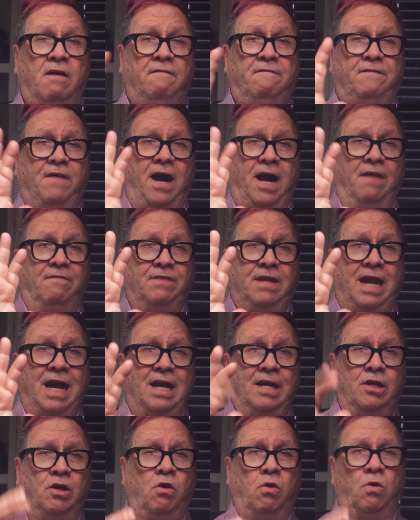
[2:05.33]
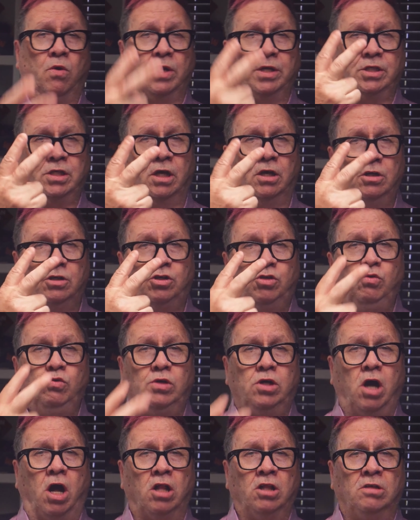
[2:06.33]
5 categories,
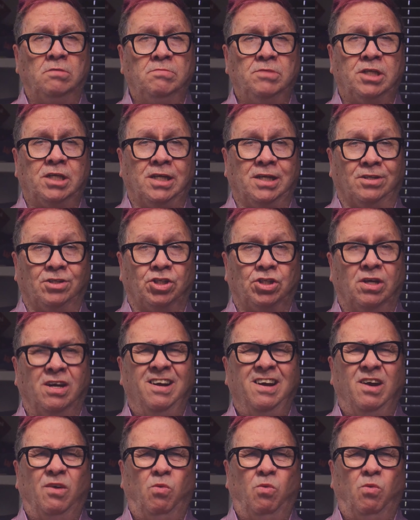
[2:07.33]
2 columns each,